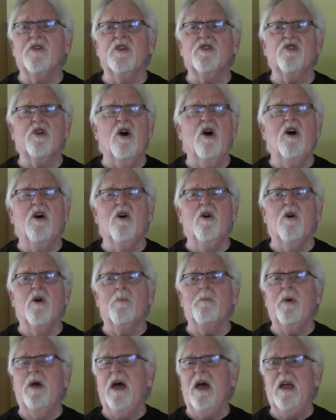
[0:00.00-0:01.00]
than tongue
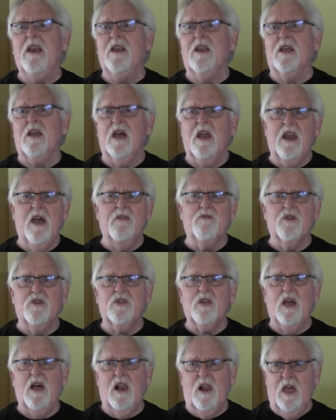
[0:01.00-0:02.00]
or pen can
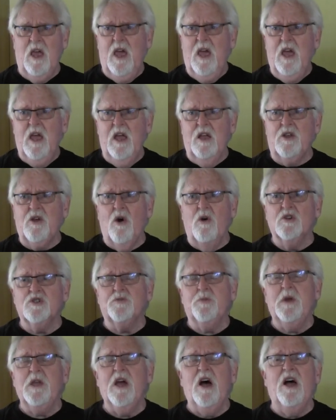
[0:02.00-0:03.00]
ever tell. It
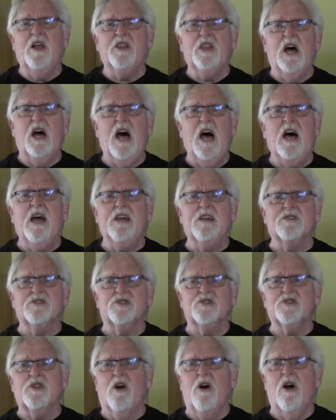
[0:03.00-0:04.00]
goes beyond the
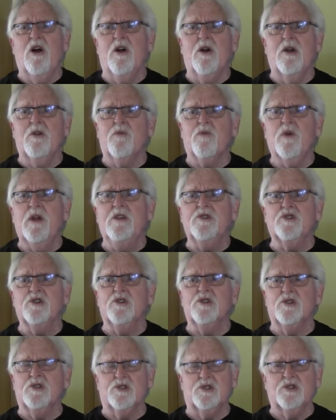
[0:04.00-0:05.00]
highest star. It
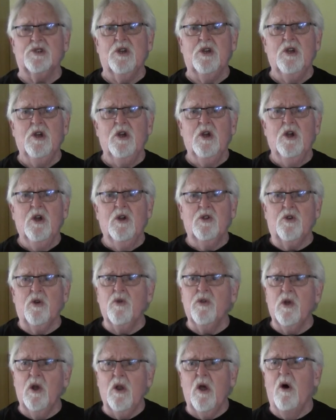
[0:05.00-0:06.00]
reaches
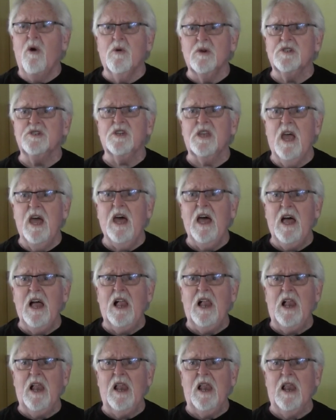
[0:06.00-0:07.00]
to the lowest
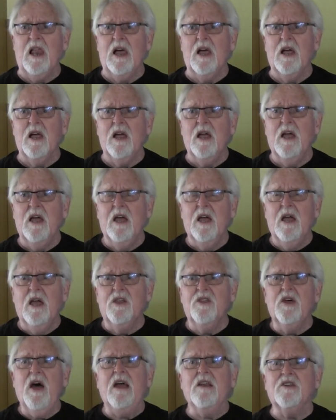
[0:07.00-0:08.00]
hell
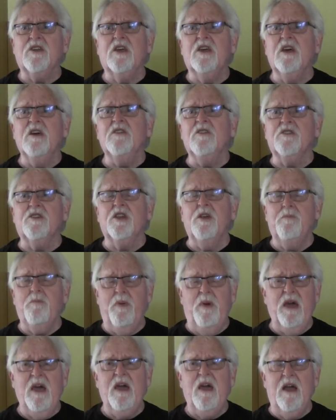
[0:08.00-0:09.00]
that guilty
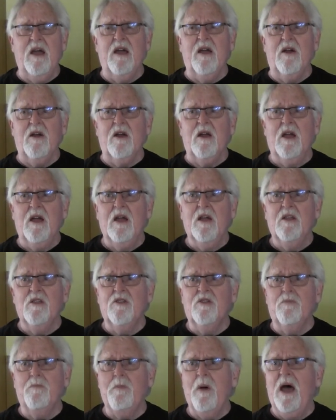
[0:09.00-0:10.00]
pair
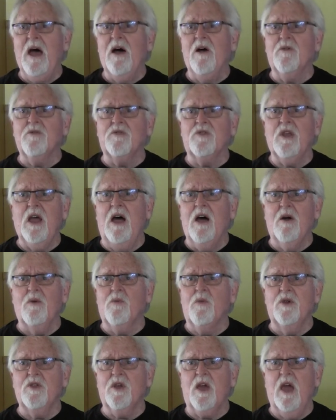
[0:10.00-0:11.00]
bowed
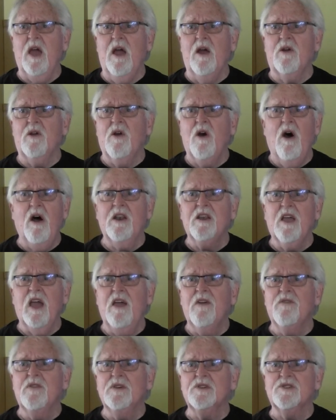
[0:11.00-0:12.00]
down with care. God
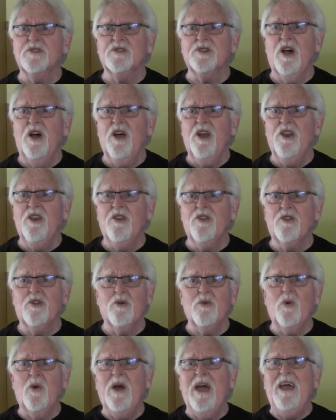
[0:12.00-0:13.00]
gave his son
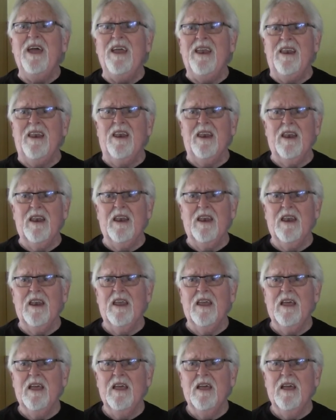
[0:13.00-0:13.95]
to win.